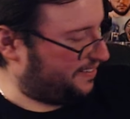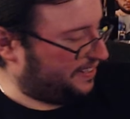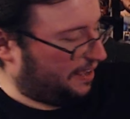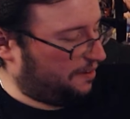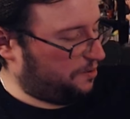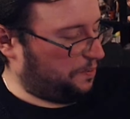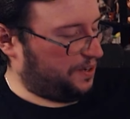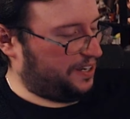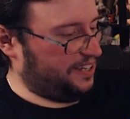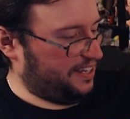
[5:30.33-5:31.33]
that was
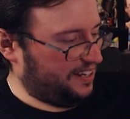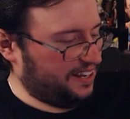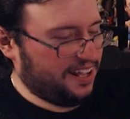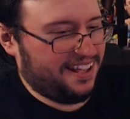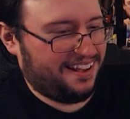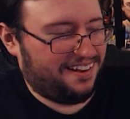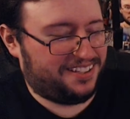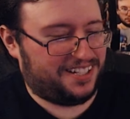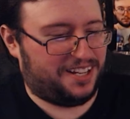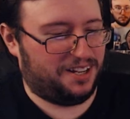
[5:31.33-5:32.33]
pretty good. That
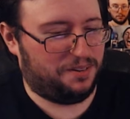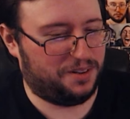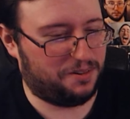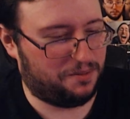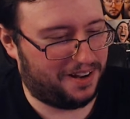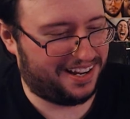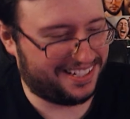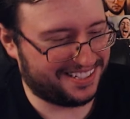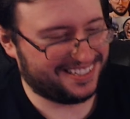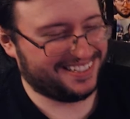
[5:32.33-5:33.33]
was a good one to
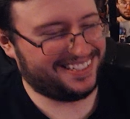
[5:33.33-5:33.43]
watch.